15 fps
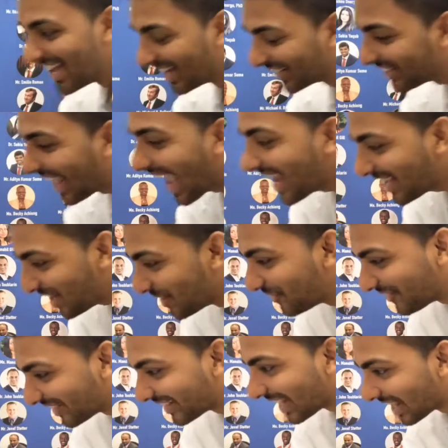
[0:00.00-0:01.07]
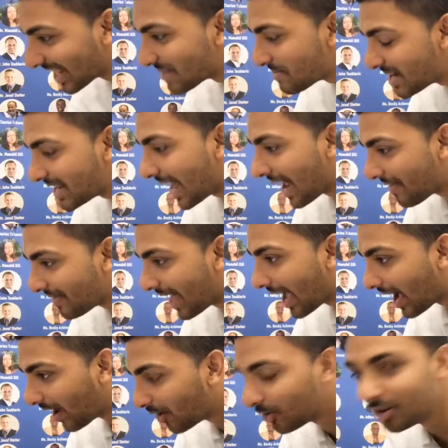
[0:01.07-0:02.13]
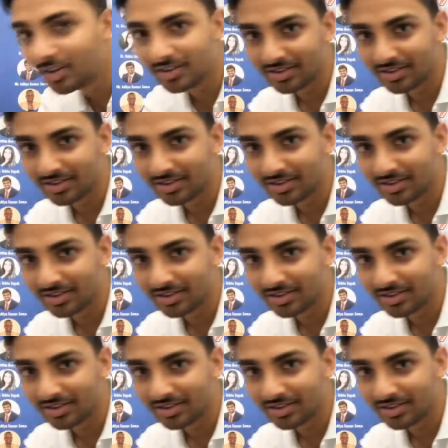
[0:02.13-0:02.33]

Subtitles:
Thank you for telling me that now.